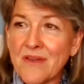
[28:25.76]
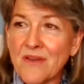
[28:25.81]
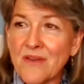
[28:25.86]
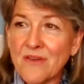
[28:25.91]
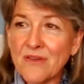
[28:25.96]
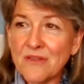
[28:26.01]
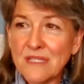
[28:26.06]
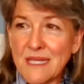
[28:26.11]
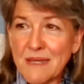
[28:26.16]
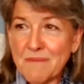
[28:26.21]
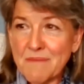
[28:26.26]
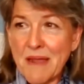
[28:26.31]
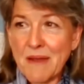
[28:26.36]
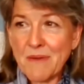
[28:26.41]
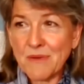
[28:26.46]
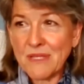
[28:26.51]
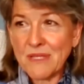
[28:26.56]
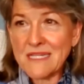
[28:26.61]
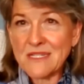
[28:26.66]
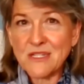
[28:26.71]
Early in my
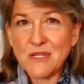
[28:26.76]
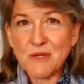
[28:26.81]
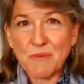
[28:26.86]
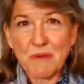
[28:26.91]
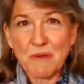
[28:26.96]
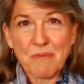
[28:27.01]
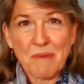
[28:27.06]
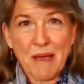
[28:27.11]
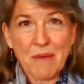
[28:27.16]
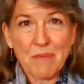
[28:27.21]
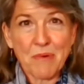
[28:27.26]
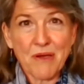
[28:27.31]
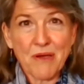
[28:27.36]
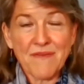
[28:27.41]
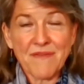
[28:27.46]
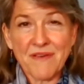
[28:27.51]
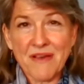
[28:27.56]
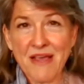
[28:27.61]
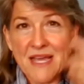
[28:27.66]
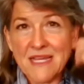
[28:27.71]
relationship with my
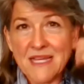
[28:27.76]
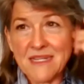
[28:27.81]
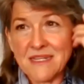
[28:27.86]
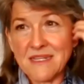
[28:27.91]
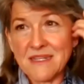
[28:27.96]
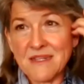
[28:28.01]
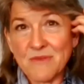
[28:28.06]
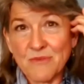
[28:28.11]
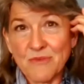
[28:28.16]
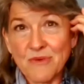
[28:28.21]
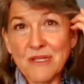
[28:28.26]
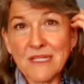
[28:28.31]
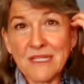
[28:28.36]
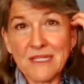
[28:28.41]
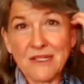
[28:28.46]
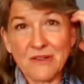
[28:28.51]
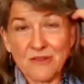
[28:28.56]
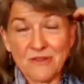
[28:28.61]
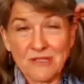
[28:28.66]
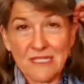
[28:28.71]
boyfriend,
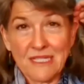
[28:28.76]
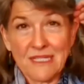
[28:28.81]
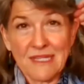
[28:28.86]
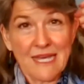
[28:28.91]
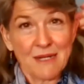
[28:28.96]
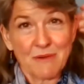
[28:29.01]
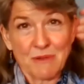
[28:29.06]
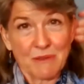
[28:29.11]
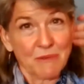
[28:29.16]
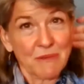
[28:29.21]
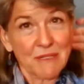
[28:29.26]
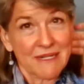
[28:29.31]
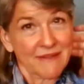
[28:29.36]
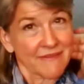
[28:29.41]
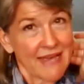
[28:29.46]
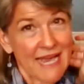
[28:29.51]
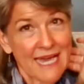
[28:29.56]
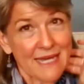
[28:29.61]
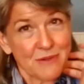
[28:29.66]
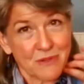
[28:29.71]
really early, like we wouldn't
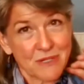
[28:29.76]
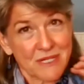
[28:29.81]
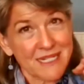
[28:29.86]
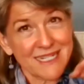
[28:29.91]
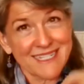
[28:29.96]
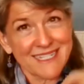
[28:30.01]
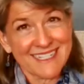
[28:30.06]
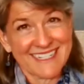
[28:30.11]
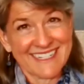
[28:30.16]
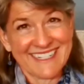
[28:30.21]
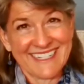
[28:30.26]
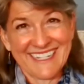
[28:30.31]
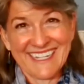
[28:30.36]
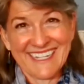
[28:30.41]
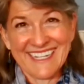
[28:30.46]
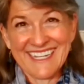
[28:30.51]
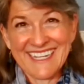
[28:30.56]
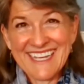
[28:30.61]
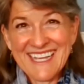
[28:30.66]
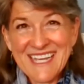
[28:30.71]
have had one,
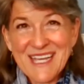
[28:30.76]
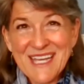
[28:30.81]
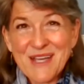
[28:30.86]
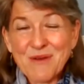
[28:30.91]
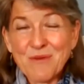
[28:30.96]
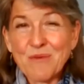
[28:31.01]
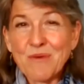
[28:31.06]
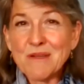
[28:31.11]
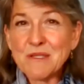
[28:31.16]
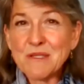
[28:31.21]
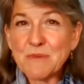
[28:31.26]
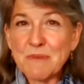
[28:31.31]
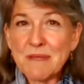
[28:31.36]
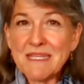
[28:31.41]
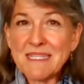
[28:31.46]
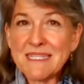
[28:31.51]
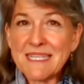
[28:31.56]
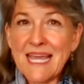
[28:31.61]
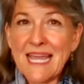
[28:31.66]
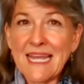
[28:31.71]
was
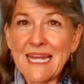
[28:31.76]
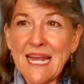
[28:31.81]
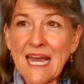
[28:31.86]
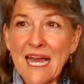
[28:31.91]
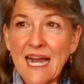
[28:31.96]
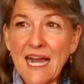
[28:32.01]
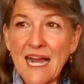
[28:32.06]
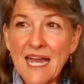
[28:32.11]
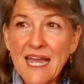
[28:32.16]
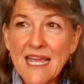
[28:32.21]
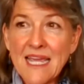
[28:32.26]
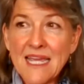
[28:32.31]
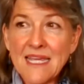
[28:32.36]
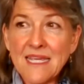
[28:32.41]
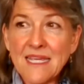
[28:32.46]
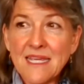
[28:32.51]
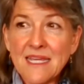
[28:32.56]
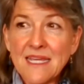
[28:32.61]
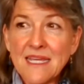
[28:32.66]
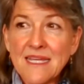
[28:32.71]
me saying,
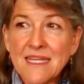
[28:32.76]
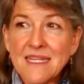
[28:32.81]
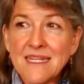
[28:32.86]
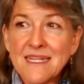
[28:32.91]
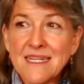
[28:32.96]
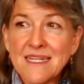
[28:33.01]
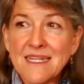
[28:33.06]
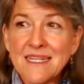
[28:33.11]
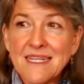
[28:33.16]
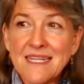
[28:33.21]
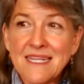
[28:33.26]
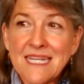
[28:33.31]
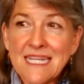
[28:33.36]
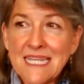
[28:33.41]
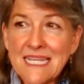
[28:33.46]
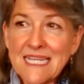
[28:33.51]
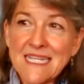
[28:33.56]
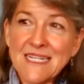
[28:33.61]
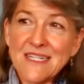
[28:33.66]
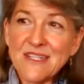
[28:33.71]
I
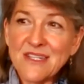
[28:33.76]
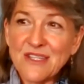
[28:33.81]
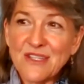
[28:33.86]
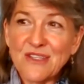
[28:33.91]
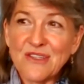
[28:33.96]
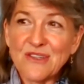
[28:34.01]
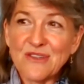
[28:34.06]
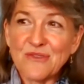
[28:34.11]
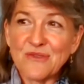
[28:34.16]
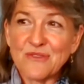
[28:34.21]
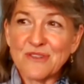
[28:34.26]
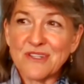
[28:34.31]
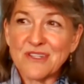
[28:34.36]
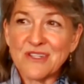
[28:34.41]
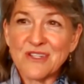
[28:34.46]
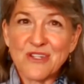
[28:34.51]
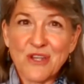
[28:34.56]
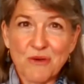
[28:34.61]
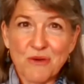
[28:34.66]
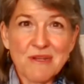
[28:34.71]
need you to
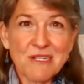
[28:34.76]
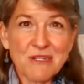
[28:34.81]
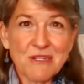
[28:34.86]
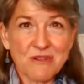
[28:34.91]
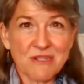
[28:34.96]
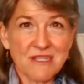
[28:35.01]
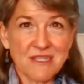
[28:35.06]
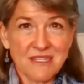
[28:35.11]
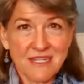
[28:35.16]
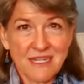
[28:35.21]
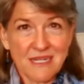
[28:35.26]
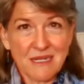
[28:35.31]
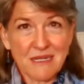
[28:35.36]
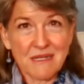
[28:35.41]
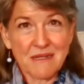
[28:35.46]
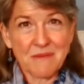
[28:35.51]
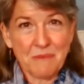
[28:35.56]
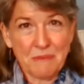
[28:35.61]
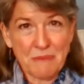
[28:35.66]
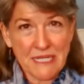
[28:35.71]
show interest
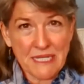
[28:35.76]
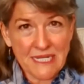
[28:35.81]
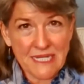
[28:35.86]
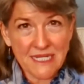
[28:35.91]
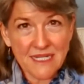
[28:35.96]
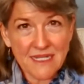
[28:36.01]
in me.